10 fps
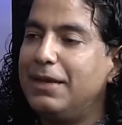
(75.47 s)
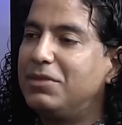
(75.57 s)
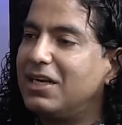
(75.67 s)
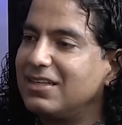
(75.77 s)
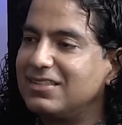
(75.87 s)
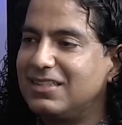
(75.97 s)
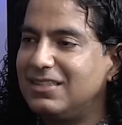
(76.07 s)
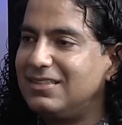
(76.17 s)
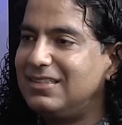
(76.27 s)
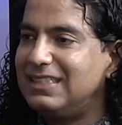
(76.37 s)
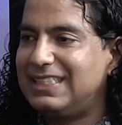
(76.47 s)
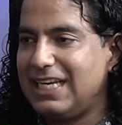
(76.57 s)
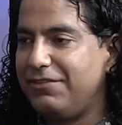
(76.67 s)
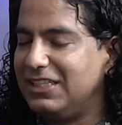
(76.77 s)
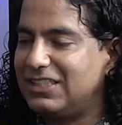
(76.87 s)
keep that as a
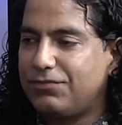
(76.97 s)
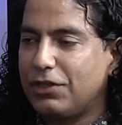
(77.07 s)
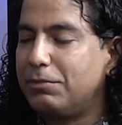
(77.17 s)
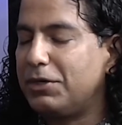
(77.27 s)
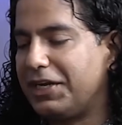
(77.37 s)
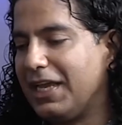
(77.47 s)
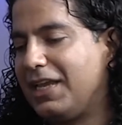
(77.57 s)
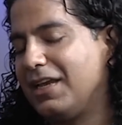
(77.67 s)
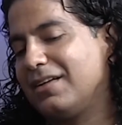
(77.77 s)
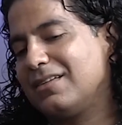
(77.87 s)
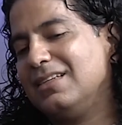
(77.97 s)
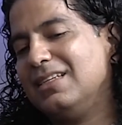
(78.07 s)
savings for them to take care.